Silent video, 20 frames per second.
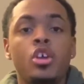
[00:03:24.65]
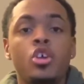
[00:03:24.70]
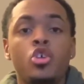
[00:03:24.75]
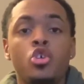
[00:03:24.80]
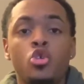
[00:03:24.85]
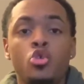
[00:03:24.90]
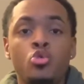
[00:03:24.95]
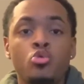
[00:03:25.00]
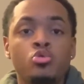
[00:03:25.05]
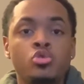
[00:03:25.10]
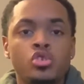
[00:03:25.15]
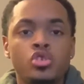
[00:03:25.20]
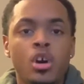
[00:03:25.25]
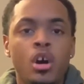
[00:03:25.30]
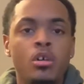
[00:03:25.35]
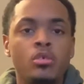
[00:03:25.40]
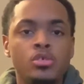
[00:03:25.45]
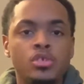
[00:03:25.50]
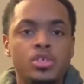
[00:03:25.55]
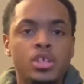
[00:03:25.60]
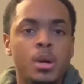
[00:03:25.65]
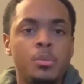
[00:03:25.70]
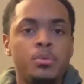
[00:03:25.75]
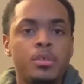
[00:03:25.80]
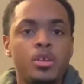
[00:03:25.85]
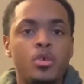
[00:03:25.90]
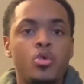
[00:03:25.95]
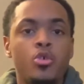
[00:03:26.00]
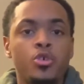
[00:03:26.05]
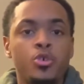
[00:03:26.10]
you saw
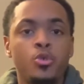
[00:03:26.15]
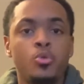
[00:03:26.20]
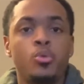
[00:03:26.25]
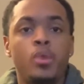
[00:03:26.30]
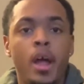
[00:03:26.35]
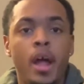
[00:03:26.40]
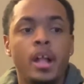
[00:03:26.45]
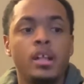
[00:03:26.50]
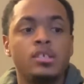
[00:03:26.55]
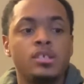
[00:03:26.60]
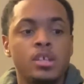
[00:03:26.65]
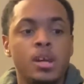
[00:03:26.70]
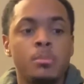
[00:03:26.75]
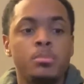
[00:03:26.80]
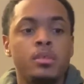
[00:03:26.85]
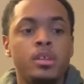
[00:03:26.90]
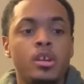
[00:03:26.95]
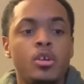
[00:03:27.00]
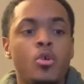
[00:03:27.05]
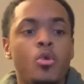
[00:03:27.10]
something, or you liked something,